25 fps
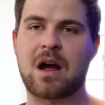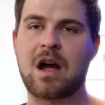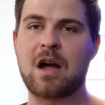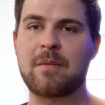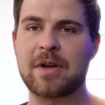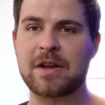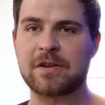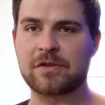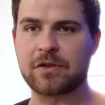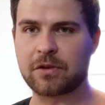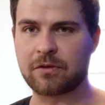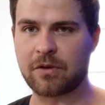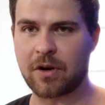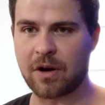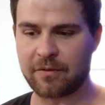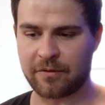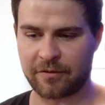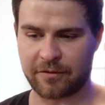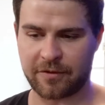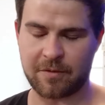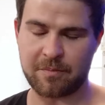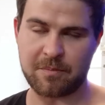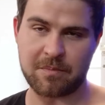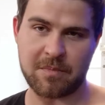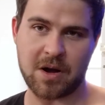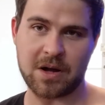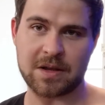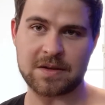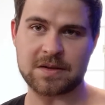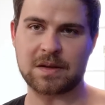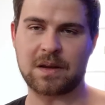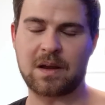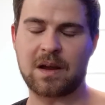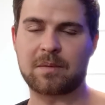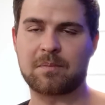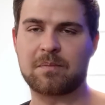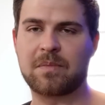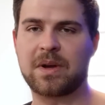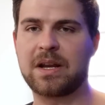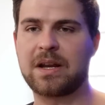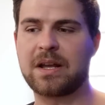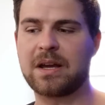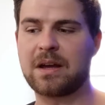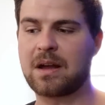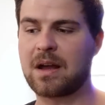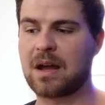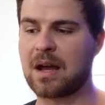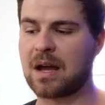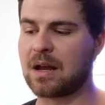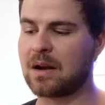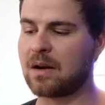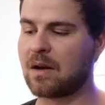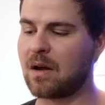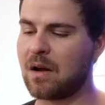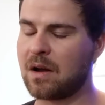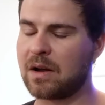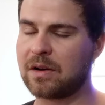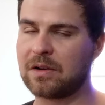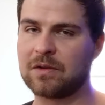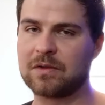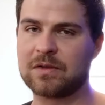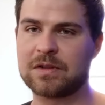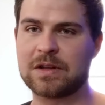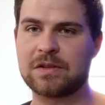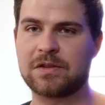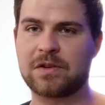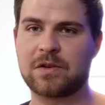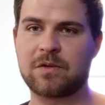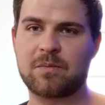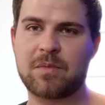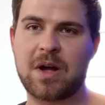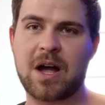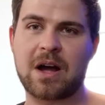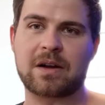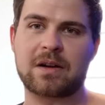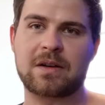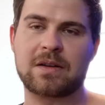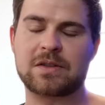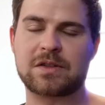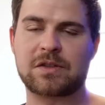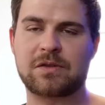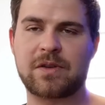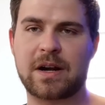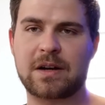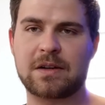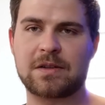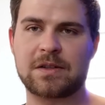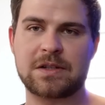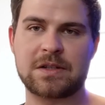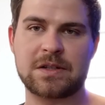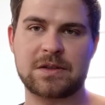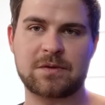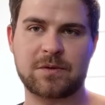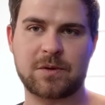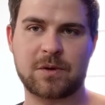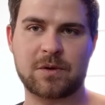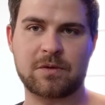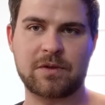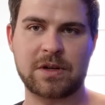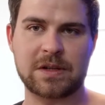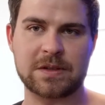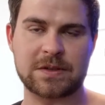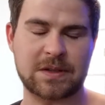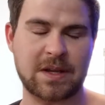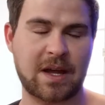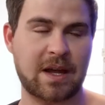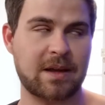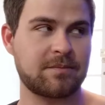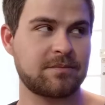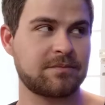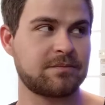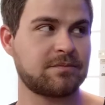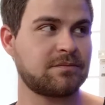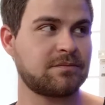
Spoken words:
I'm Andrew Groth from Minds Alike Media, and I do digital marketing strategies for real estate.